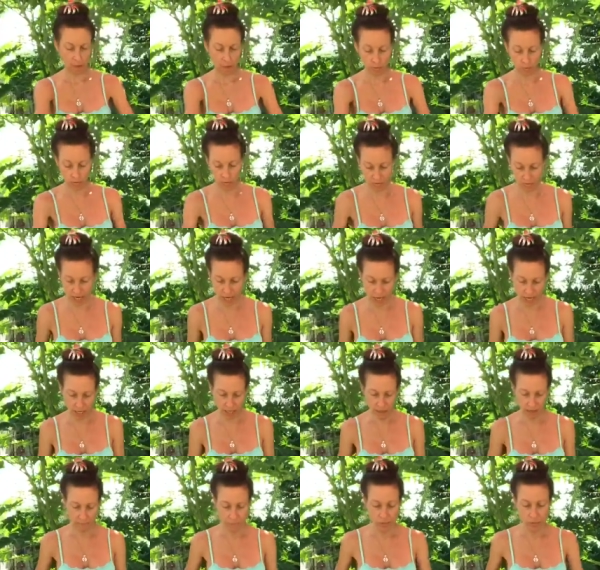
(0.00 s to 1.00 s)
Almost
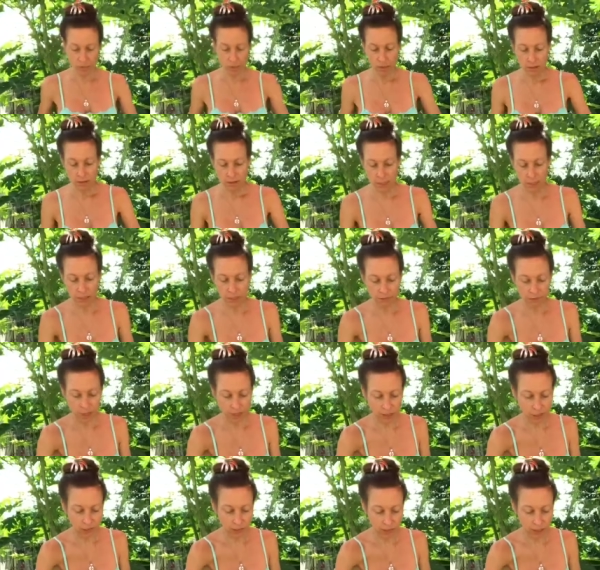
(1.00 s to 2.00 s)
there. See, if I
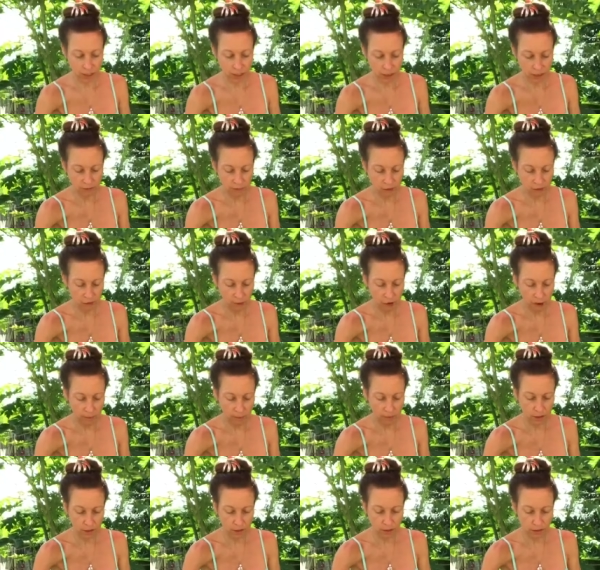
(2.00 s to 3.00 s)
don't clean off the
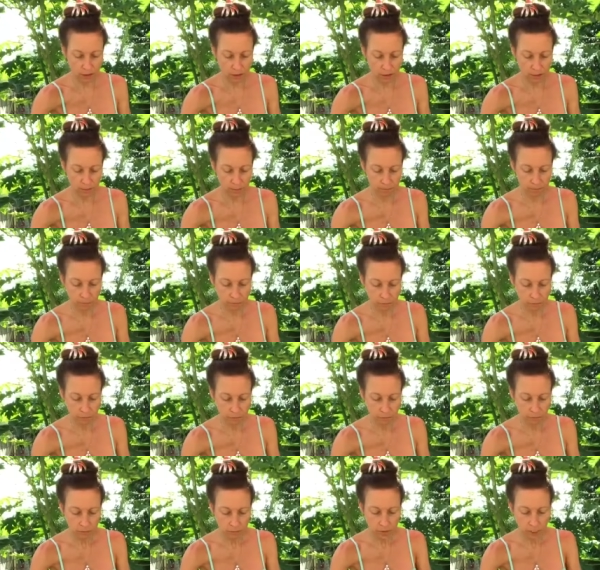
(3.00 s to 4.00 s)
top of this,
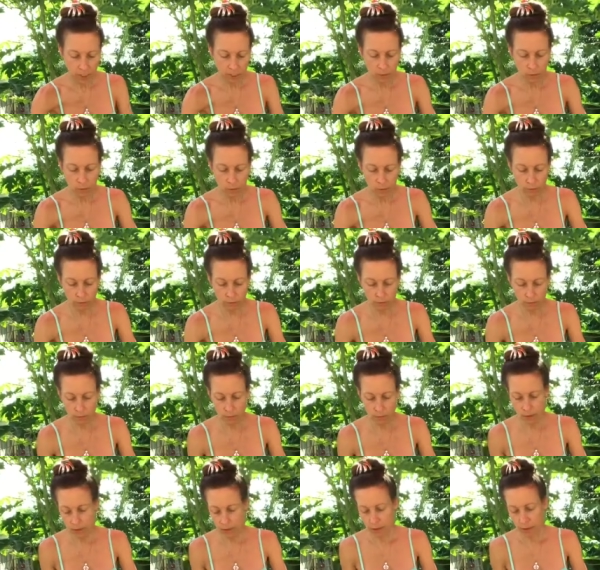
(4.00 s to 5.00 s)
it won't,
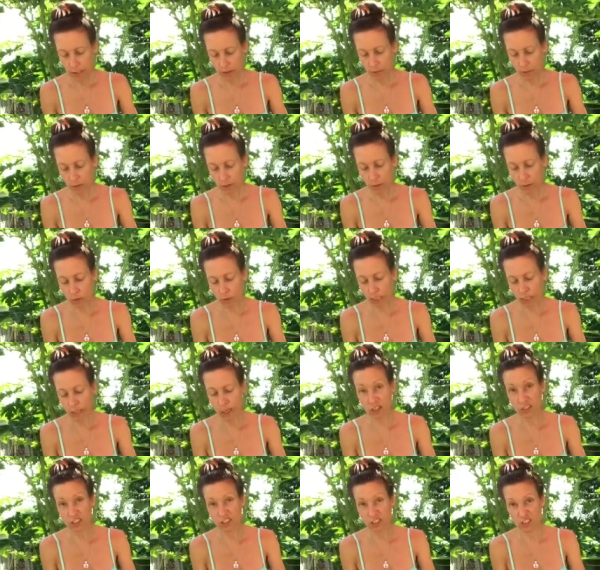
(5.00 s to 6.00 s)
it, it won't get
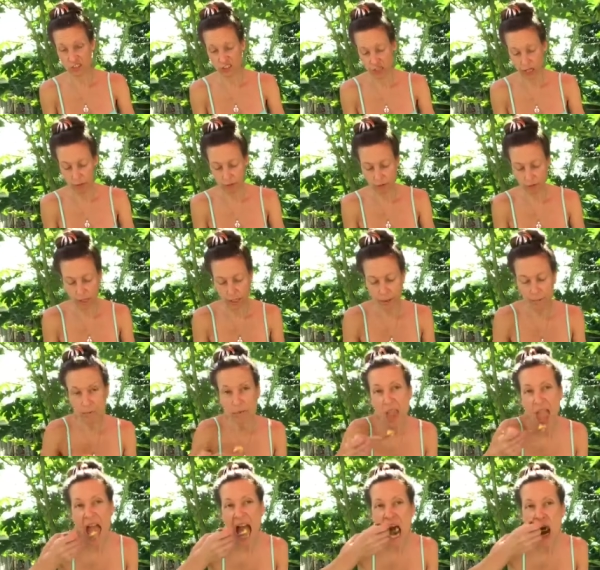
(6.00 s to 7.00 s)
all the juice out, right?
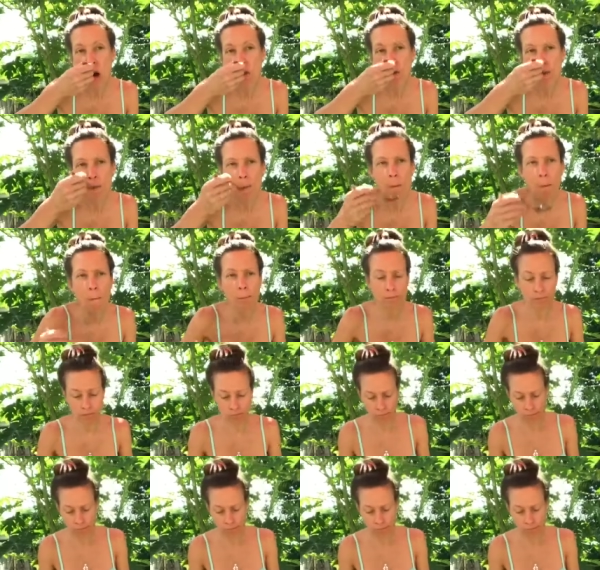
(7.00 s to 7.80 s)
Mm.